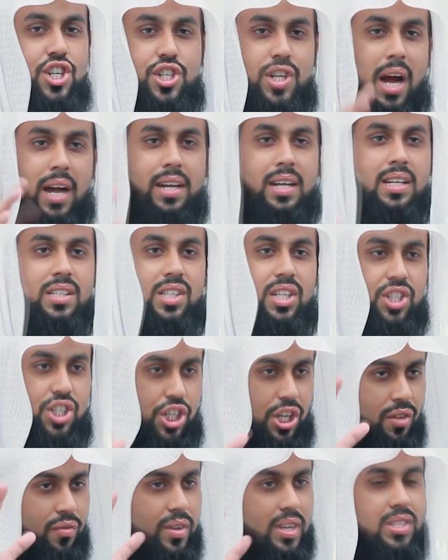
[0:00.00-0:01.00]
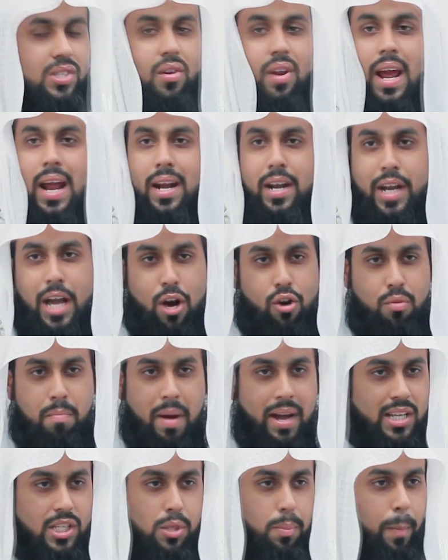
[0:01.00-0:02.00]
shudders and shivers ran down
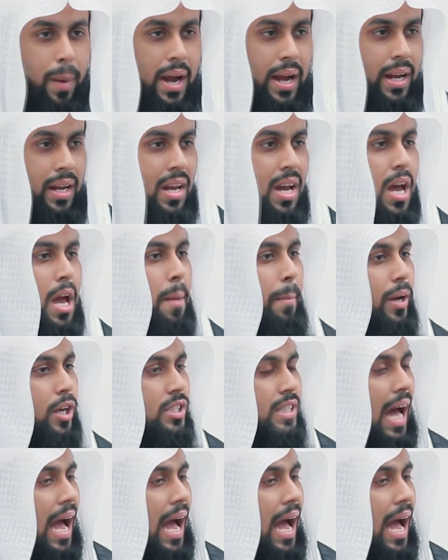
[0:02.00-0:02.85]
my spine. Because